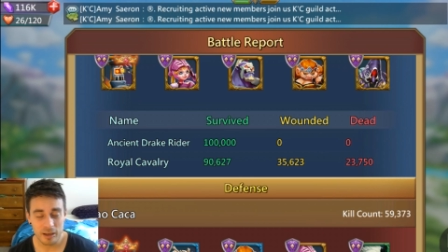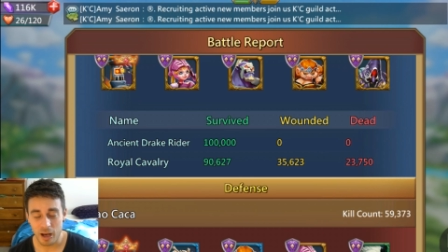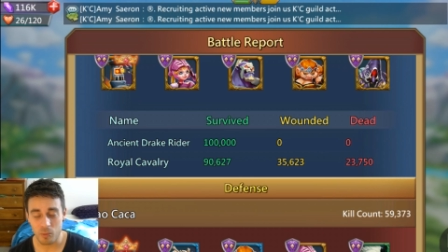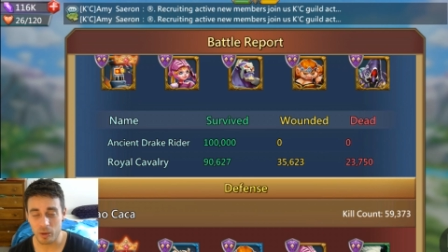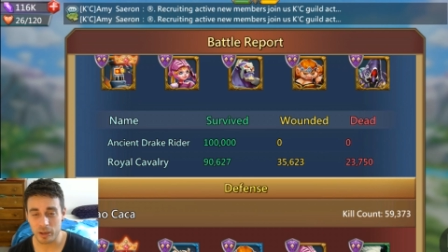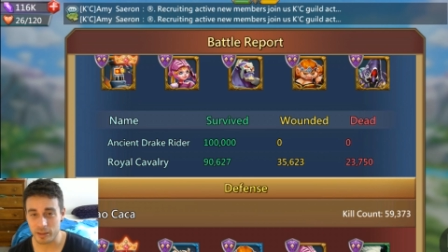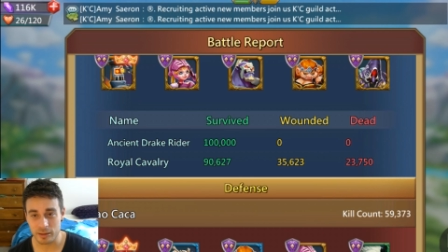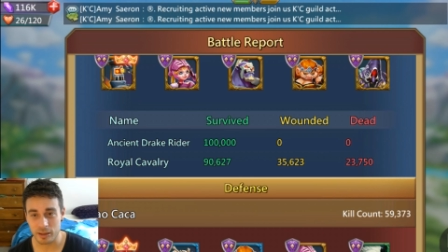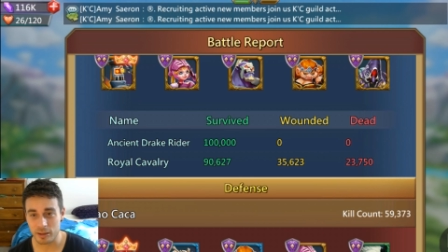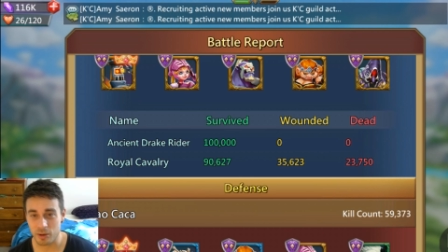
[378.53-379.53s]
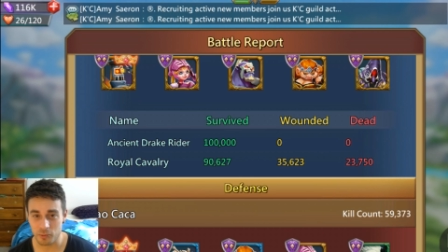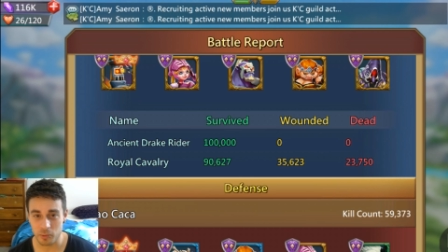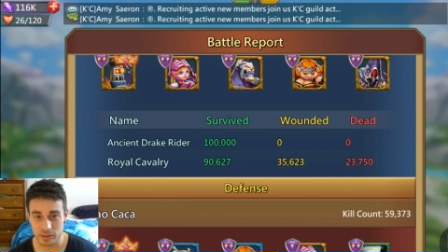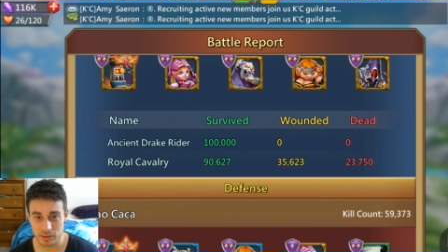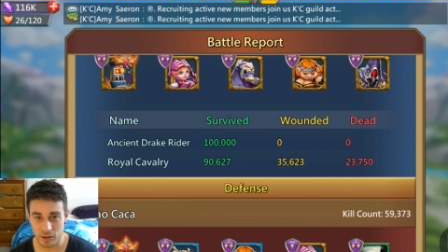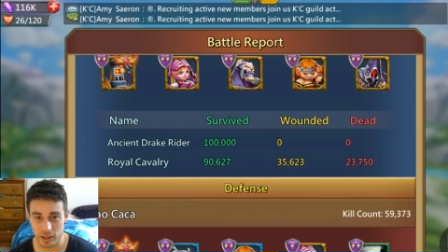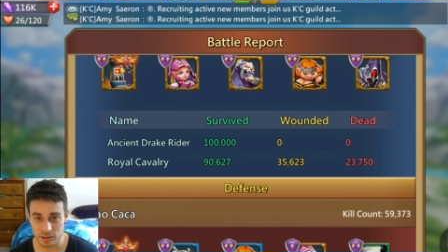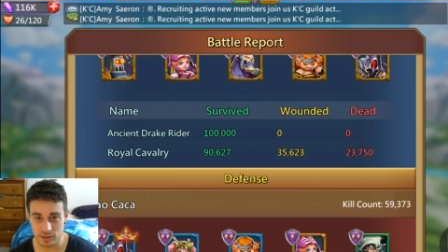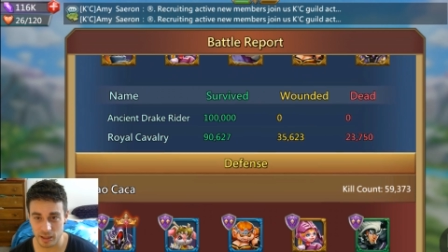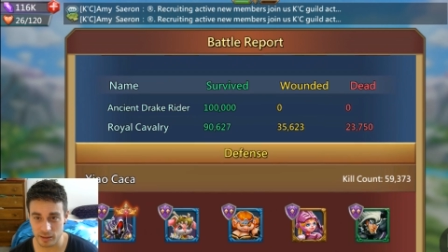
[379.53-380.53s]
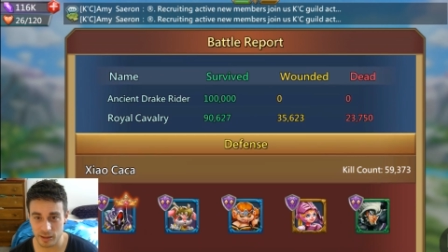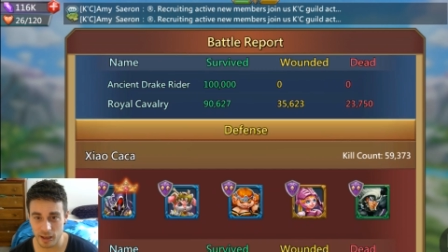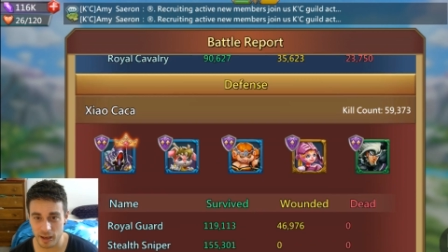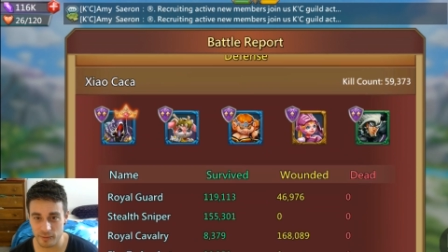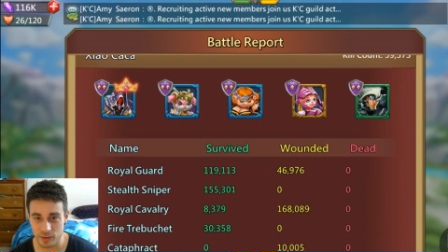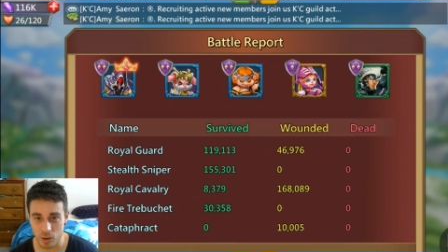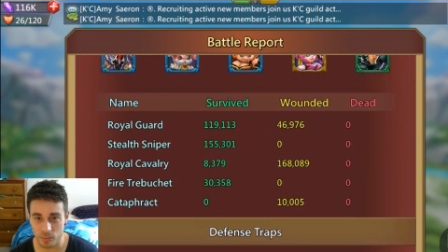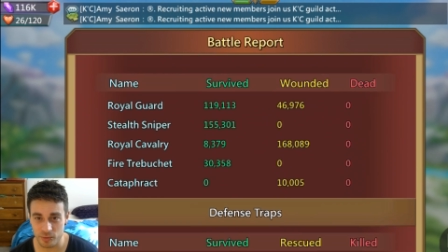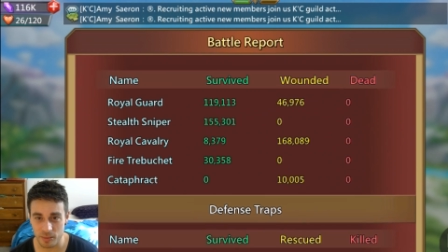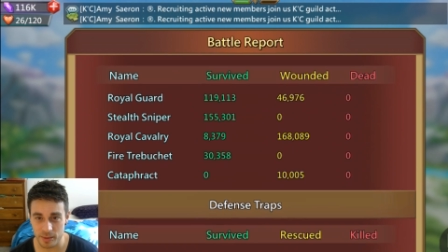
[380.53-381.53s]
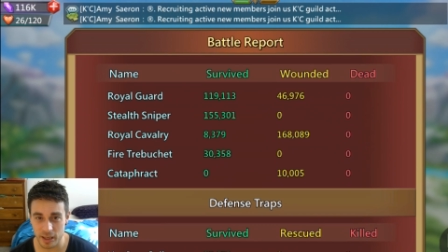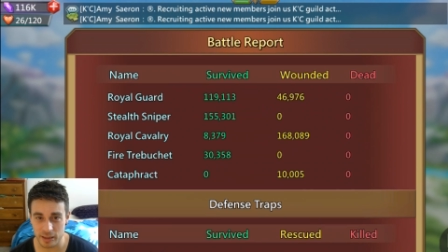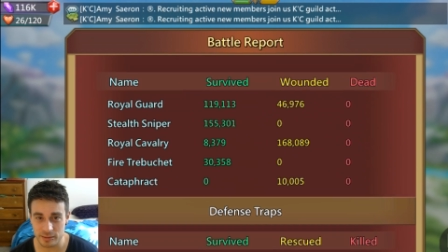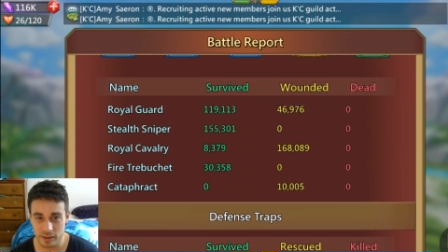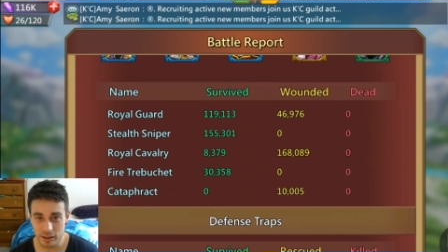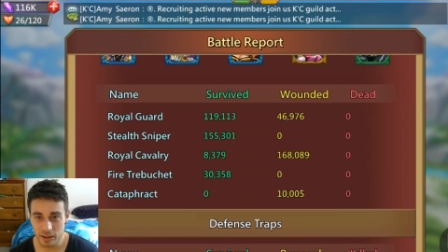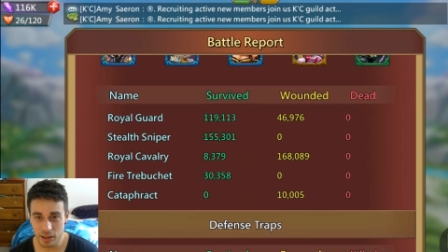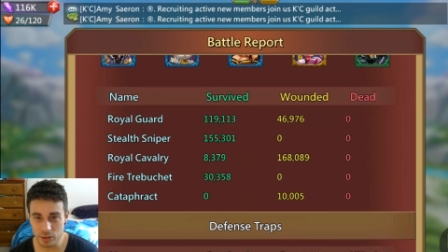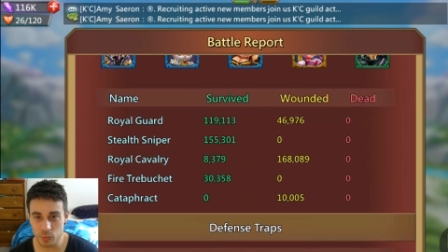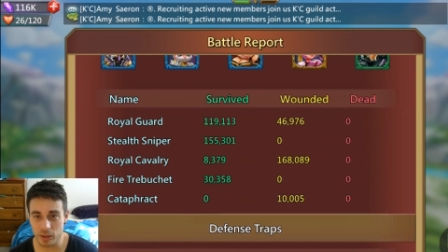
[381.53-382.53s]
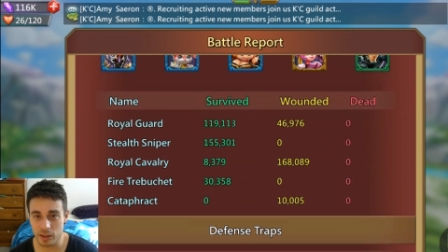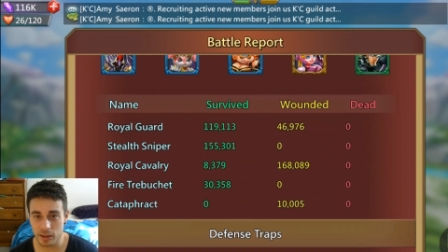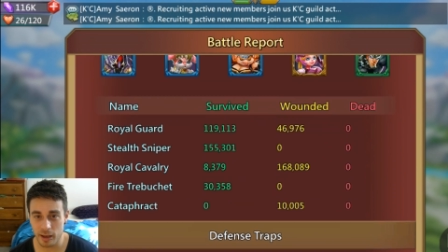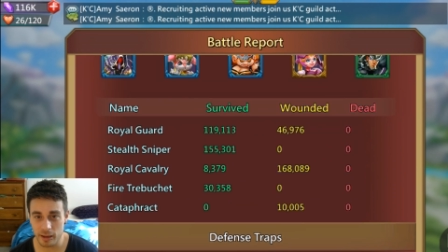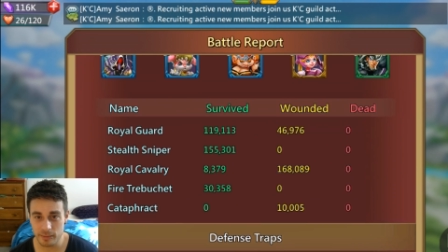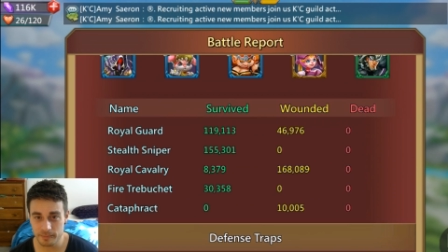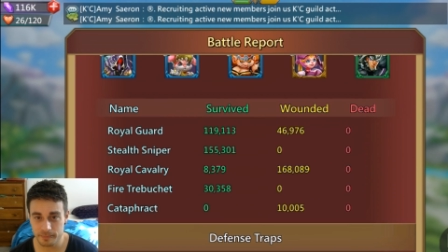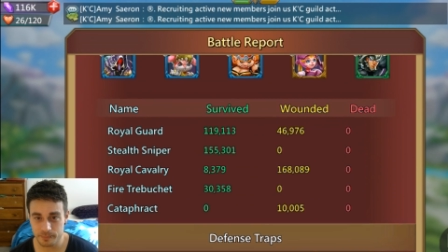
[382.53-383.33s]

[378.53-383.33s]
I wanted it done and over with. So I just sent Cav and hope for the best. Here's what he had.